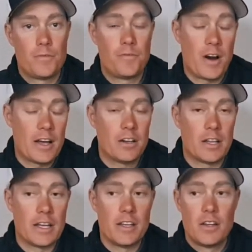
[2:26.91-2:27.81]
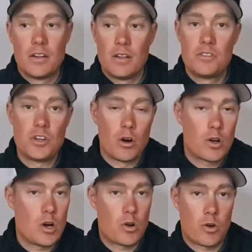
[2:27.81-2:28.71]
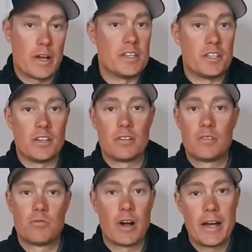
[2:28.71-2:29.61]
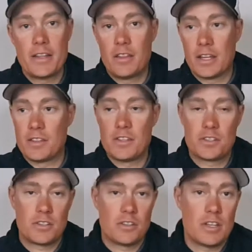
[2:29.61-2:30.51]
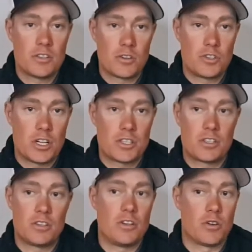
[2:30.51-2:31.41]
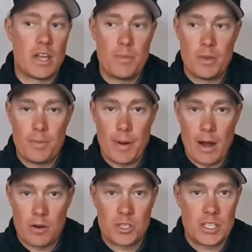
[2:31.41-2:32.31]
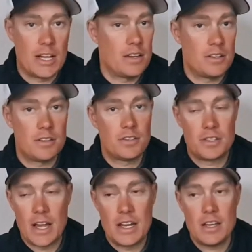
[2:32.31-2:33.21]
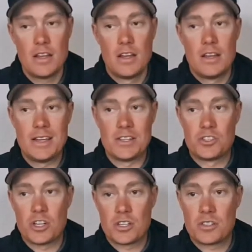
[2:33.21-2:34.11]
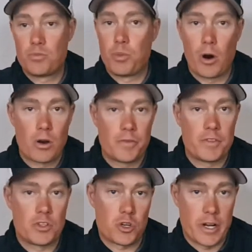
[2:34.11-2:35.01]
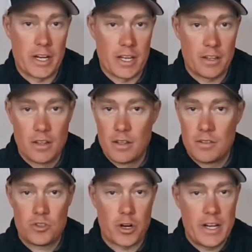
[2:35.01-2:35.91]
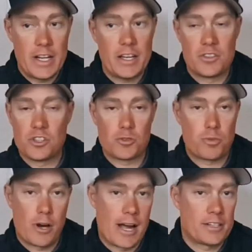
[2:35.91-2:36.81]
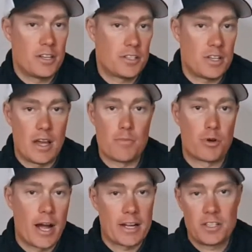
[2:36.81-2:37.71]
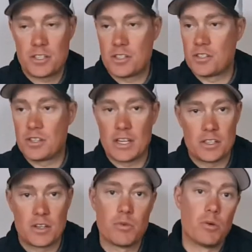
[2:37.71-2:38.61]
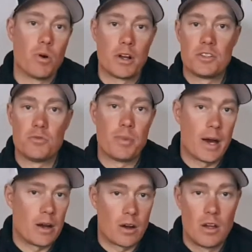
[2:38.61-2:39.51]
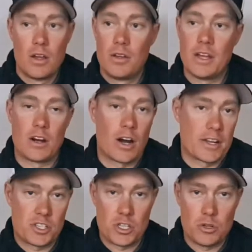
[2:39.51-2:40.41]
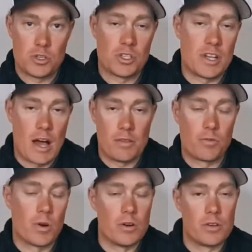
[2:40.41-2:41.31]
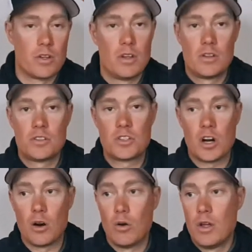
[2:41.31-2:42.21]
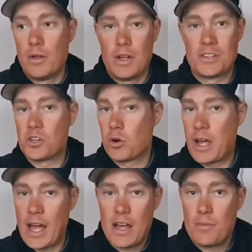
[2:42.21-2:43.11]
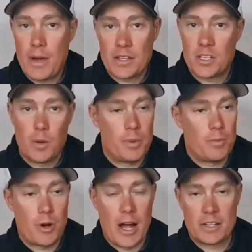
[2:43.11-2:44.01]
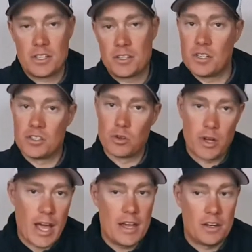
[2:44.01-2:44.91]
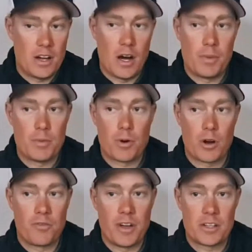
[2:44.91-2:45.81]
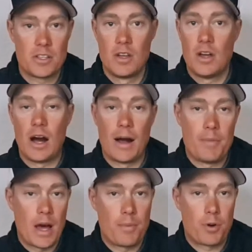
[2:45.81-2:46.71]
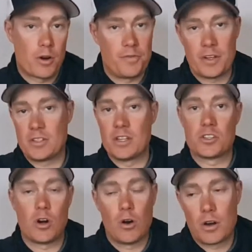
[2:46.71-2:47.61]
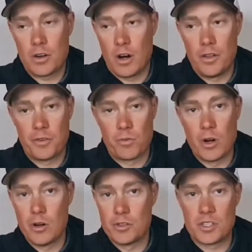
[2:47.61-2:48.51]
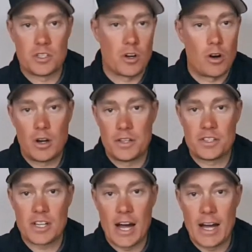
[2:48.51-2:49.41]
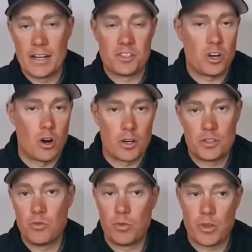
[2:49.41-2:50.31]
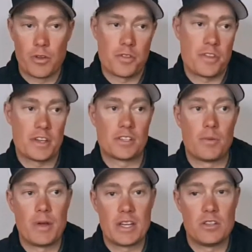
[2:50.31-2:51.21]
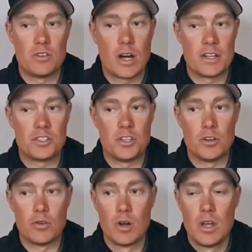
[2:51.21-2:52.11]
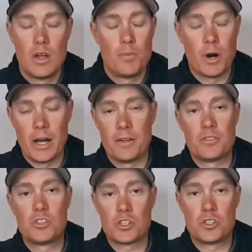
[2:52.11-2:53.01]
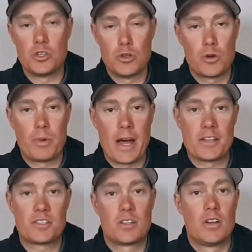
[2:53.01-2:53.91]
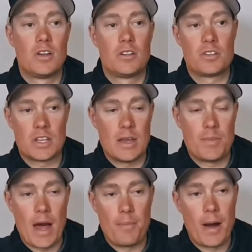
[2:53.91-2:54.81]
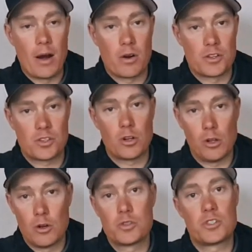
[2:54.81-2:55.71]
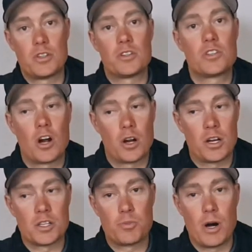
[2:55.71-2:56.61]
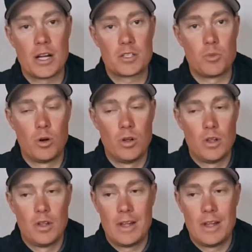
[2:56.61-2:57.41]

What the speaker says: Finally, don't go crazy, right? Like these are just, you know, keeping the power steady is just part of the training. Training is just practice, and practice is things that we want to do better in our execution down the road. So it's okay to mess up in practice. It's okay to not be perfect. I'm not perfect. It's hard on the roads. It's hard inside. It's hard with all the things I'm making you guys do. But just do your best to keep that power as close to the target as possible.